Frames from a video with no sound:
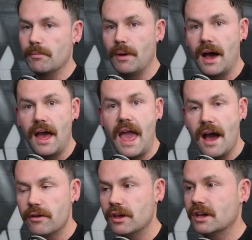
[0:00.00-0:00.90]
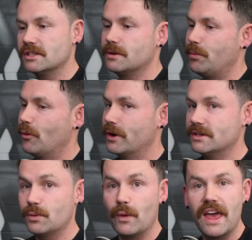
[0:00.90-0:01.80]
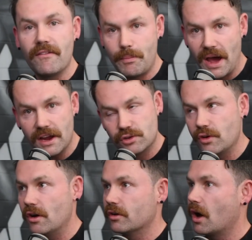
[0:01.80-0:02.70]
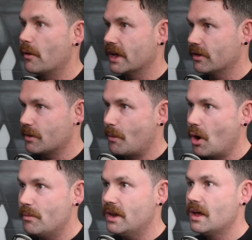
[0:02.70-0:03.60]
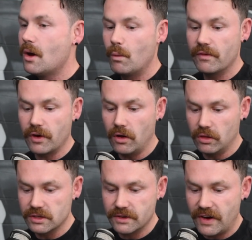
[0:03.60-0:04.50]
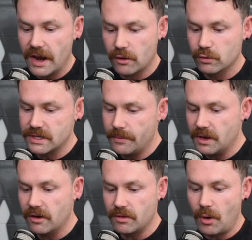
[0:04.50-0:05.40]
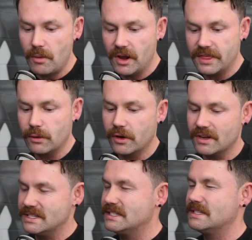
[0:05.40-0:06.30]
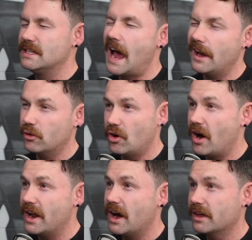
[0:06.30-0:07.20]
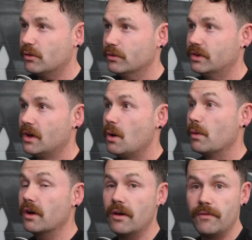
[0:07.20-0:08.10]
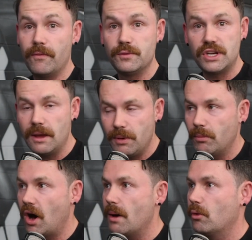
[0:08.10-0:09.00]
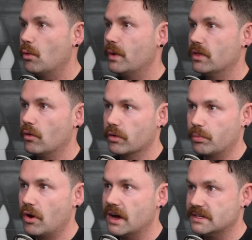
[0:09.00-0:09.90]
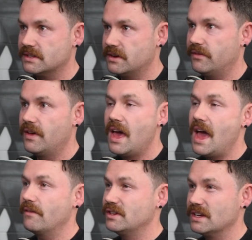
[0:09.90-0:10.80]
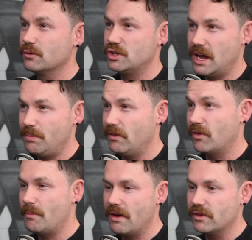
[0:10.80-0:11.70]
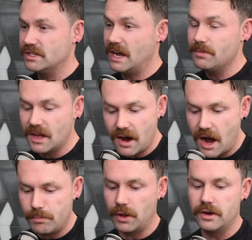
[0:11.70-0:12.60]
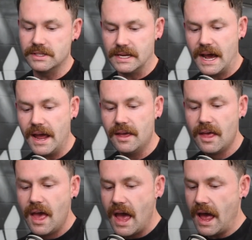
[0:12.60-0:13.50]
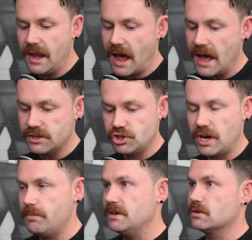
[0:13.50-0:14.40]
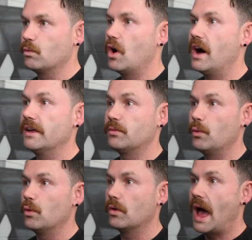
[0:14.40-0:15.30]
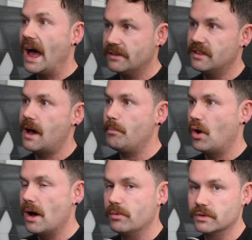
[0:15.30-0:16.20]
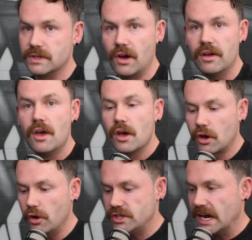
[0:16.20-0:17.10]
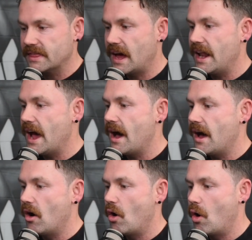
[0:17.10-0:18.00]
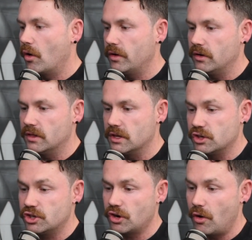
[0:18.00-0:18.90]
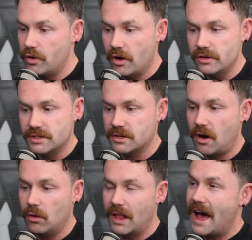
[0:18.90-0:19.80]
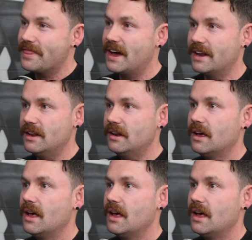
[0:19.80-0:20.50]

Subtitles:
But how you can support us, we have a Patreon going at the moment. We've got lots of articles up there at the moment. I think we've got 8 or 9 articles. We've got a Cheapie Bible with all the prices of every single Cheapie from every team that I uploaded today, and as Cheapies arise, we'll add to that Bible. So go check that out on the show notes. I'll add that in.